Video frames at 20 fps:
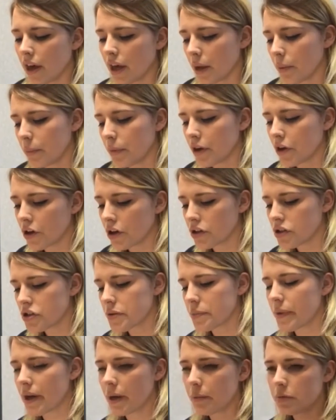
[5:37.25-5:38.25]
it'd be good
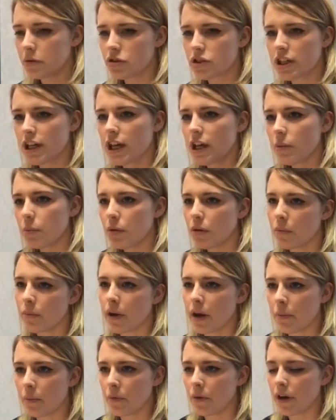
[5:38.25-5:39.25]
to be able to keep your
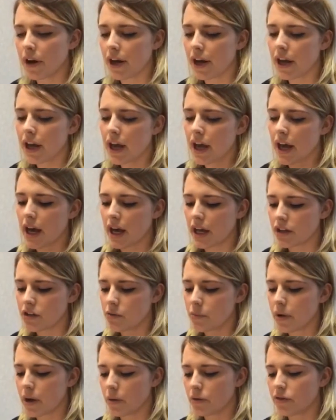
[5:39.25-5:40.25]
memory and
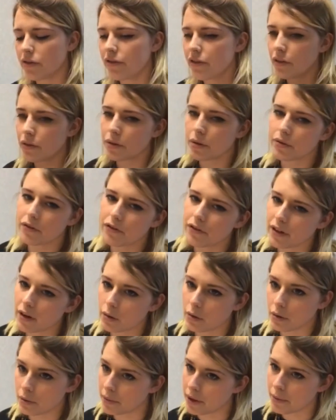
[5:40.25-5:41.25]
to be able to fill
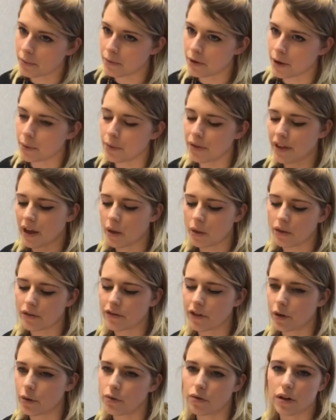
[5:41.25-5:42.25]
your memory without the
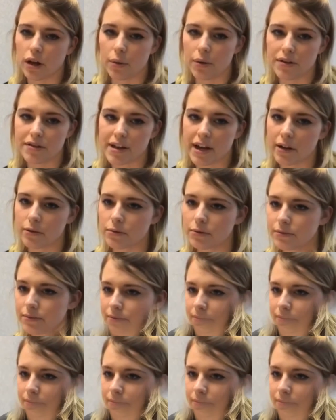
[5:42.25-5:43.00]
phone slowing down.